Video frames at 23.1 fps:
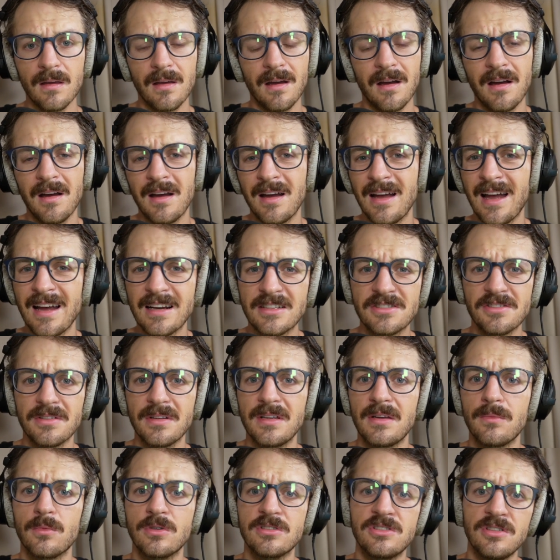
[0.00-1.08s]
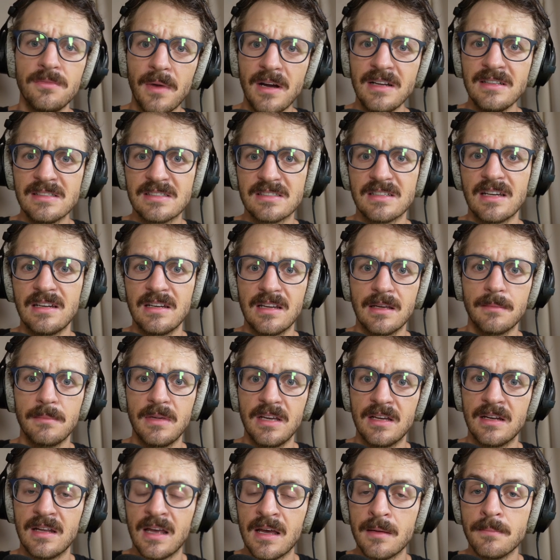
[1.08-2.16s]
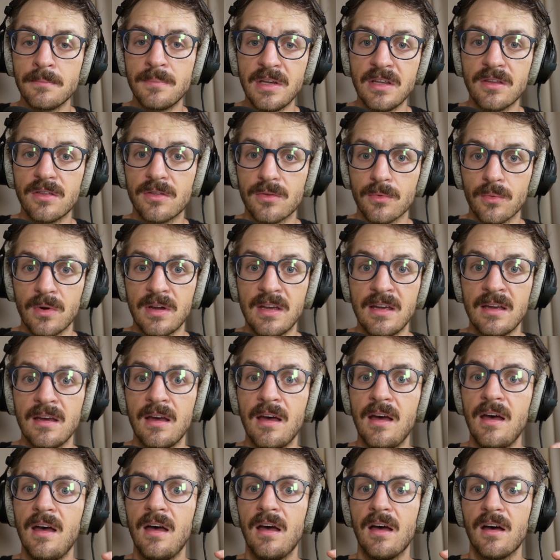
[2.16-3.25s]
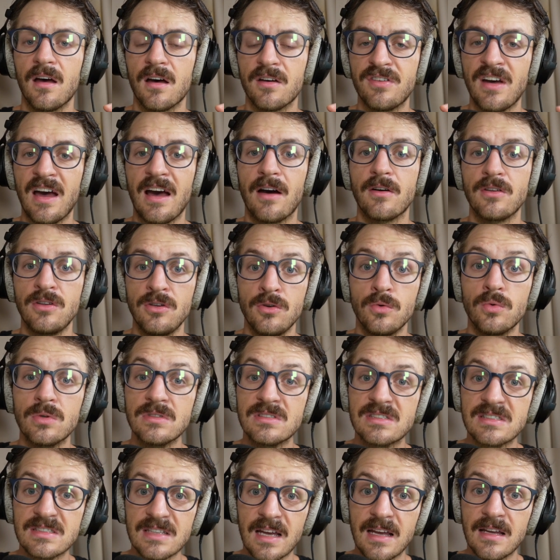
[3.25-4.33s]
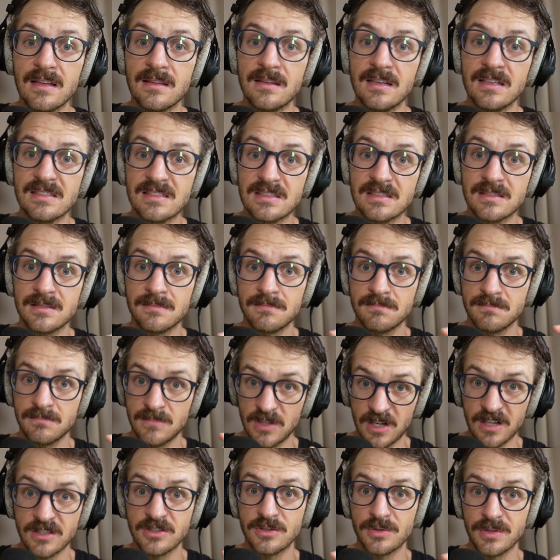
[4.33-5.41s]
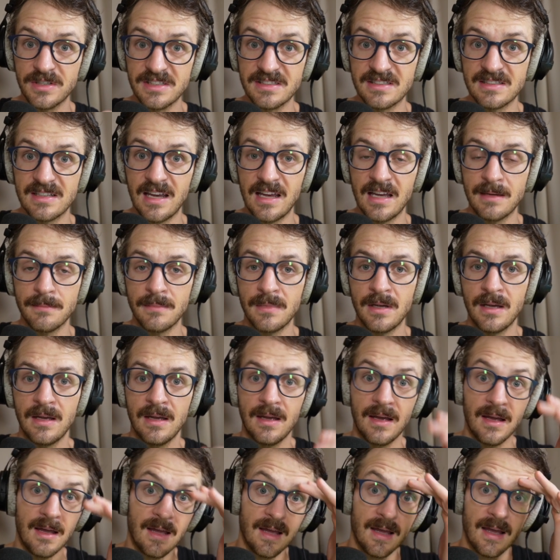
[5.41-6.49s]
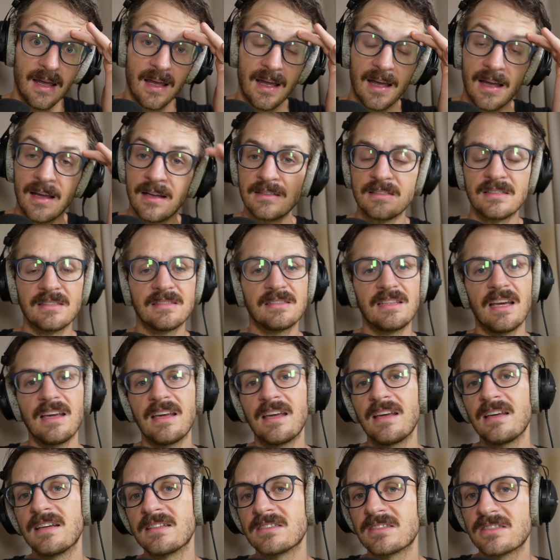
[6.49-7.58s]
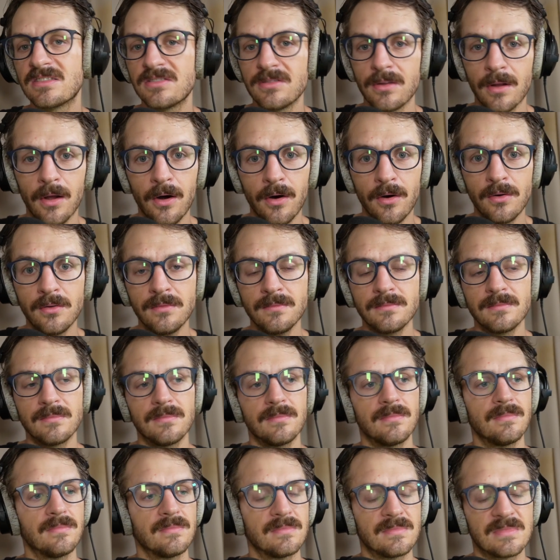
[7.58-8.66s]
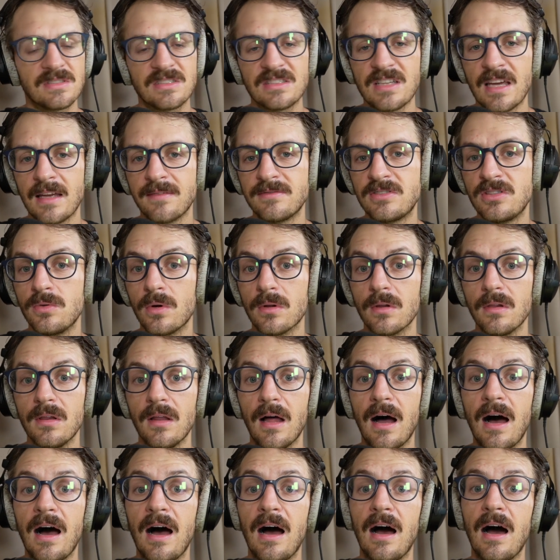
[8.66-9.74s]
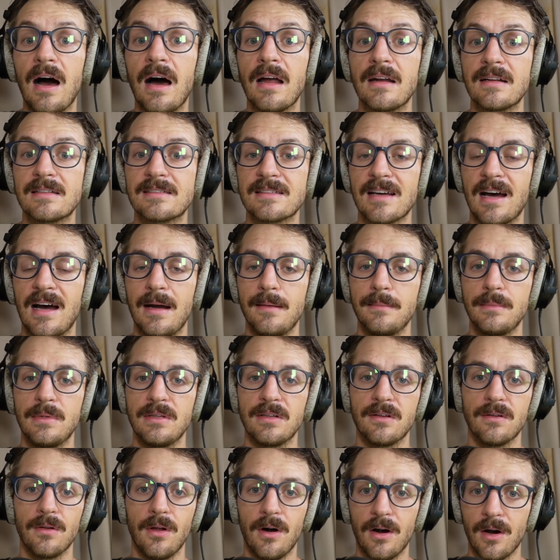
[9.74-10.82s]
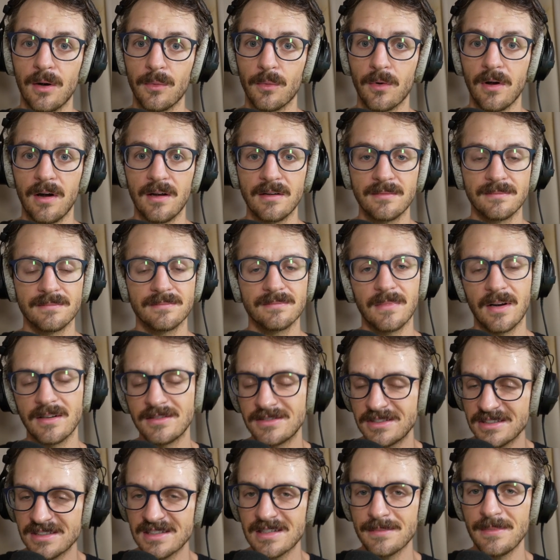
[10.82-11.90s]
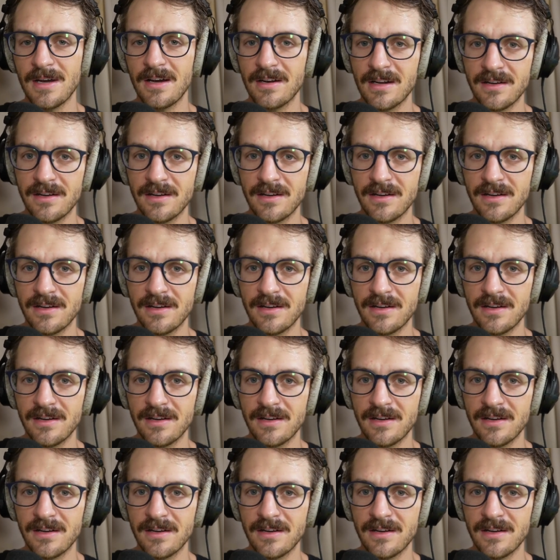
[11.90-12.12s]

uh, actually, would you mind sending me an M P three of how you would say this country's name. And taking it slow saves you a lot of time in the long run on just about